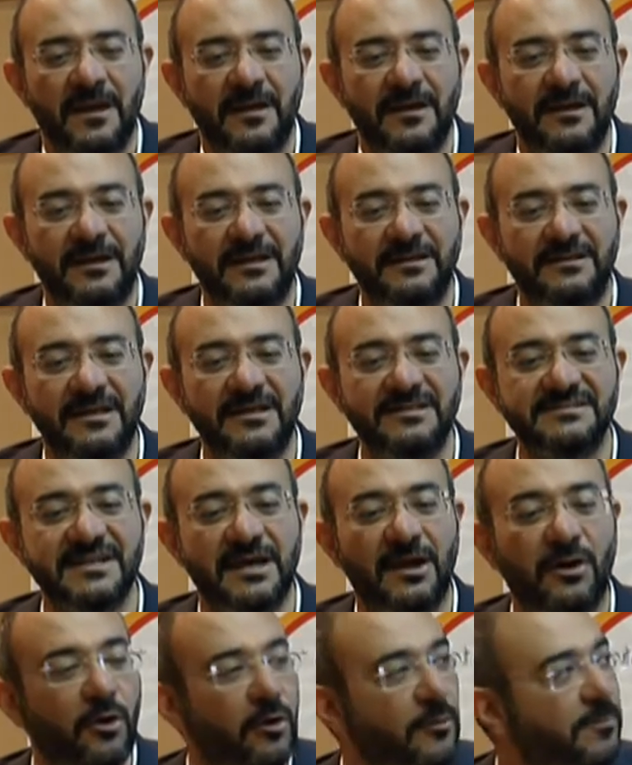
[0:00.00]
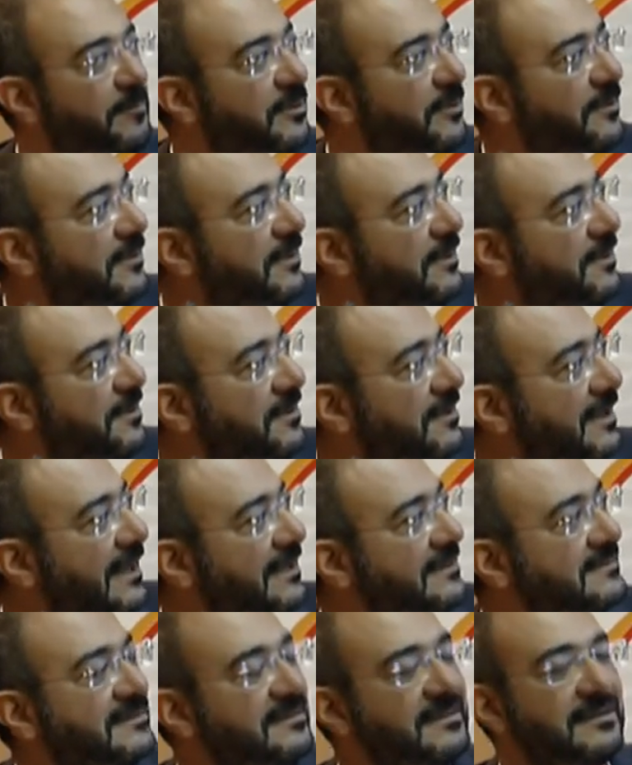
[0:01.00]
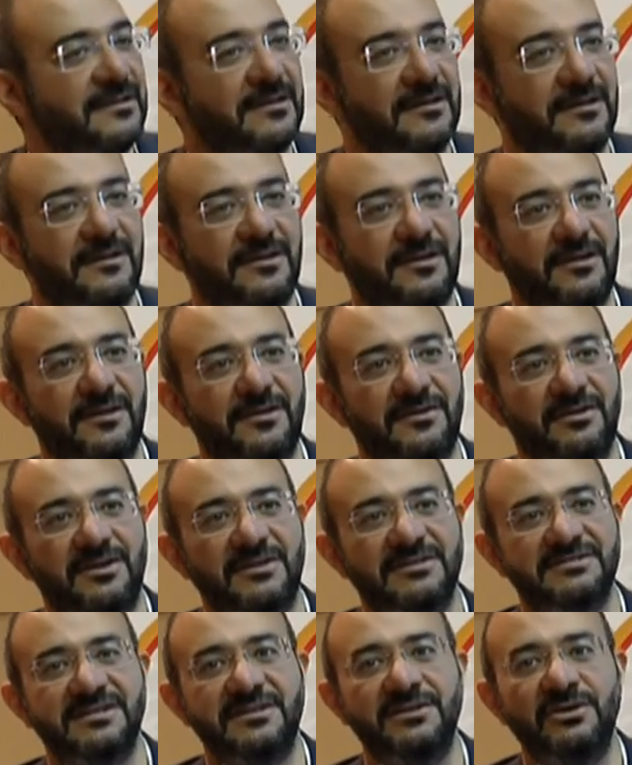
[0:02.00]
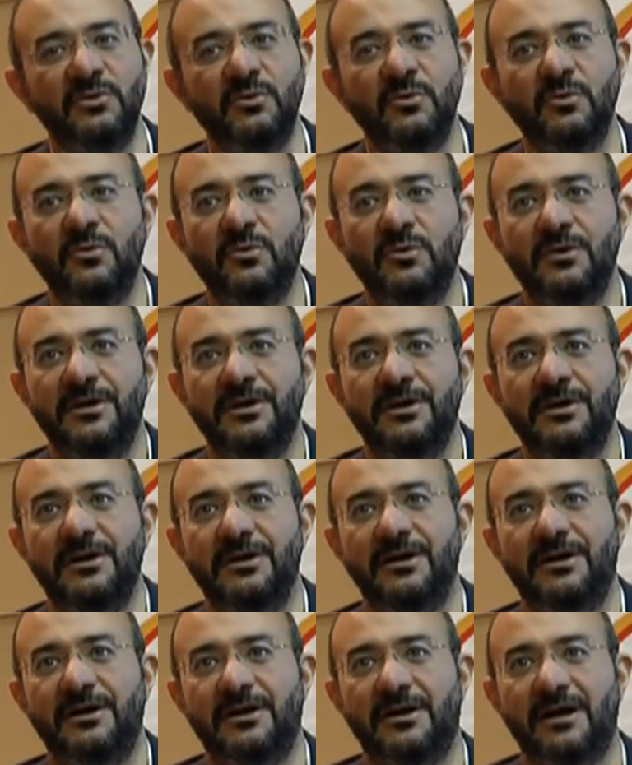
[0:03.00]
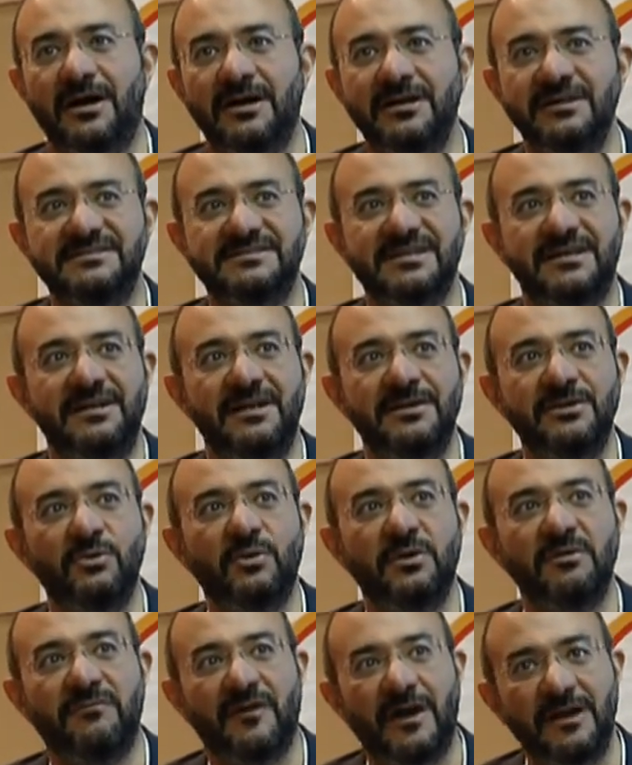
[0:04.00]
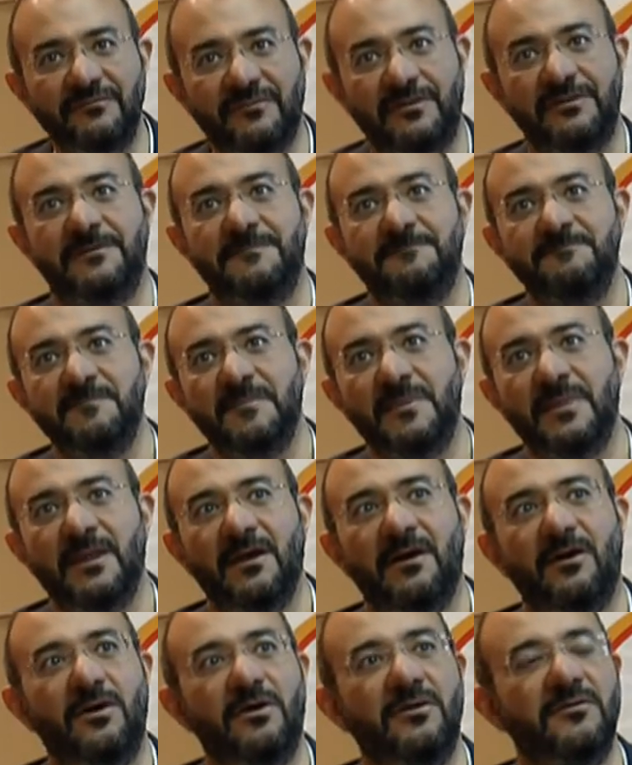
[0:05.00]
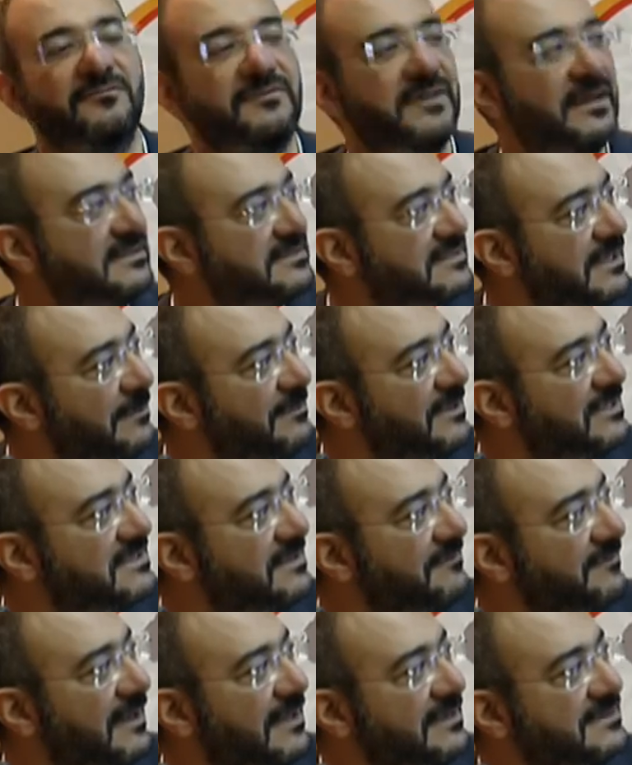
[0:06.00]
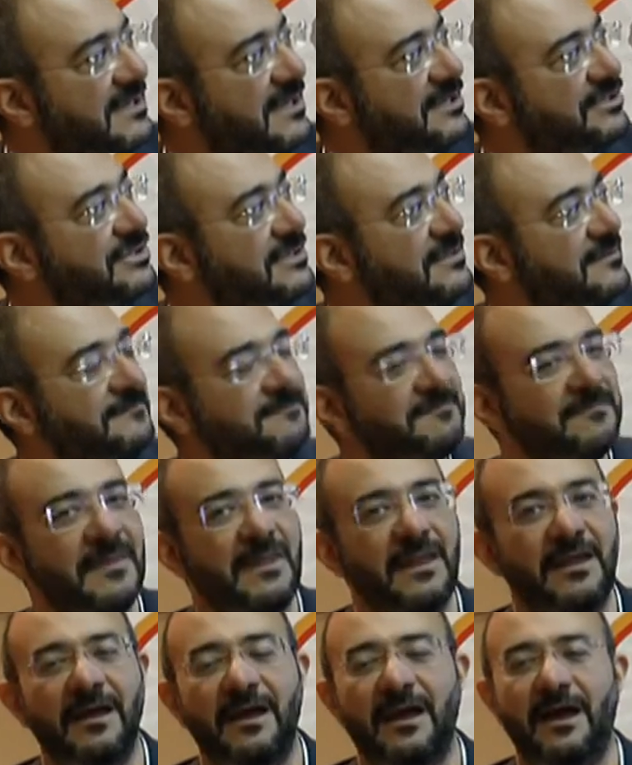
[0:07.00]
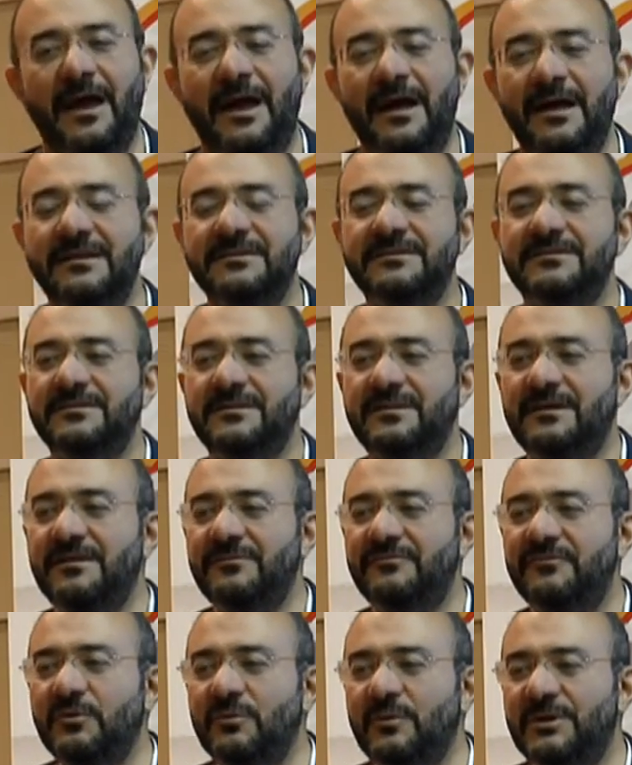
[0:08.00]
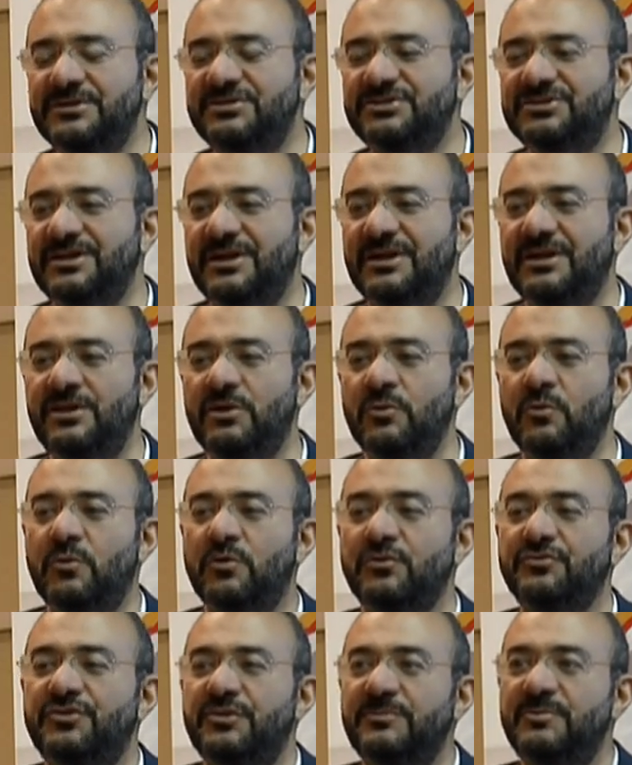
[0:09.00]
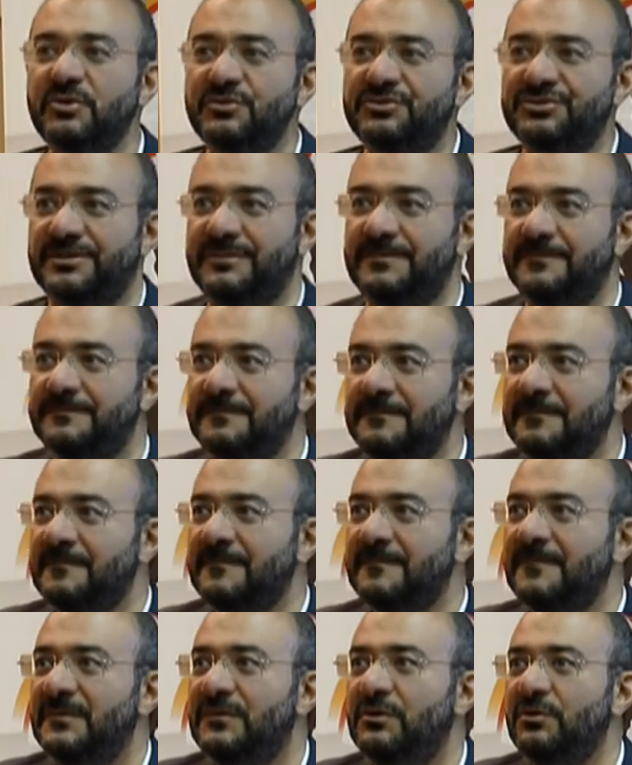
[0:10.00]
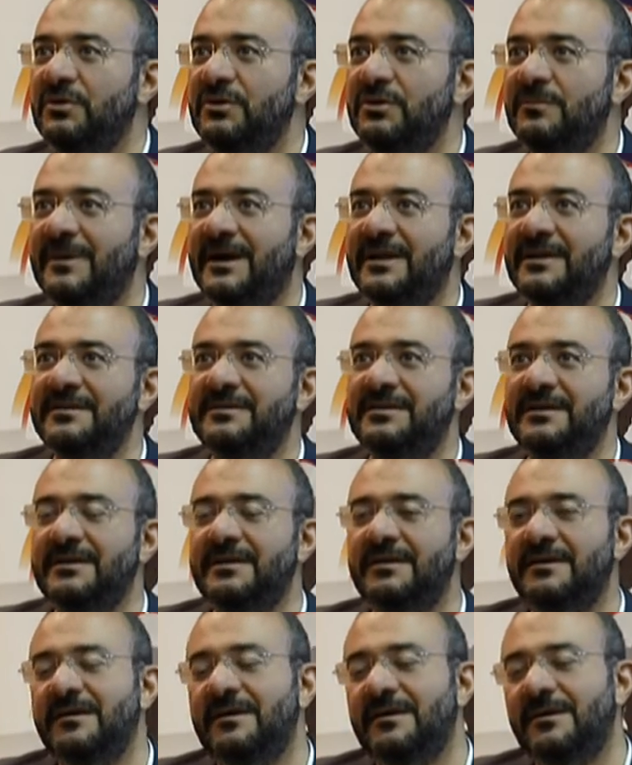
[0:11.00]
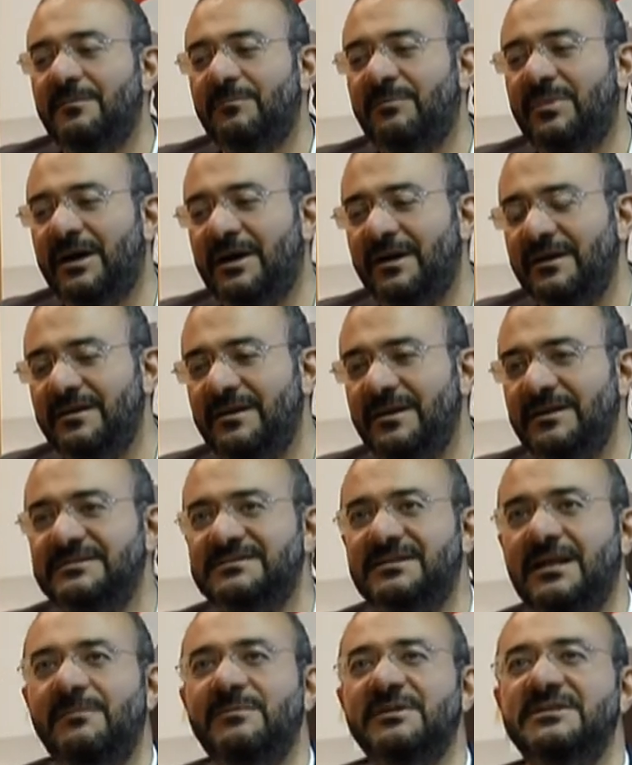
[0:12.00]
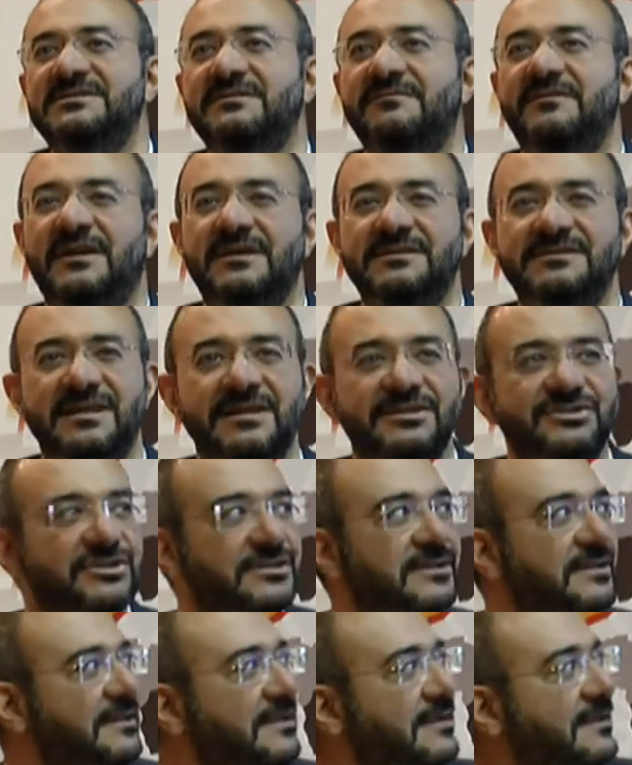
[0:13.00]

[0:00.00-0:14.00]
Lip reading: It is a hope that there is a new rise and a new revival of the Islamic civilization, and, if you wish, a new contribution to humanity by the Islamic civilization.